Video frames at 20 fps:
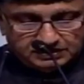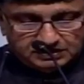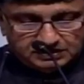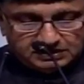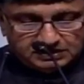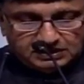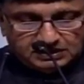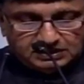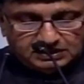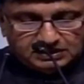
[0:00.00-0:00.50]

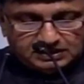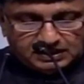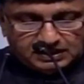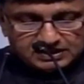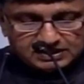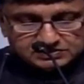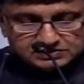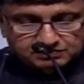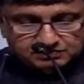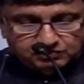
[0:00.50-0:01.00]
in
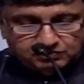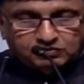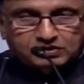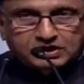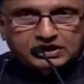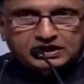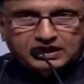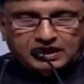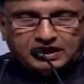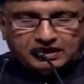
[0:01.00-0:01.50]
last four
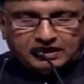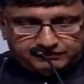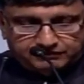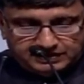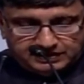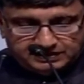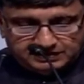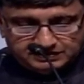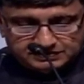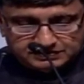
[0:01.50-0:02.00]
and a half
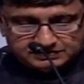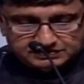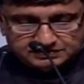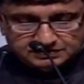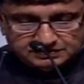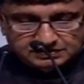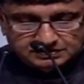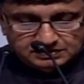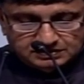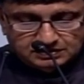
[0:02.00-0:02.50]
years,
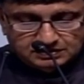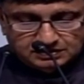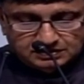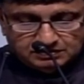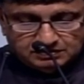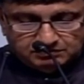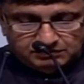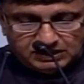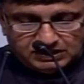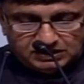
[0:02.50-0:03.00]

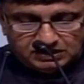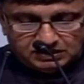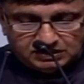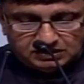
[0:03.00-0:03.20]
be it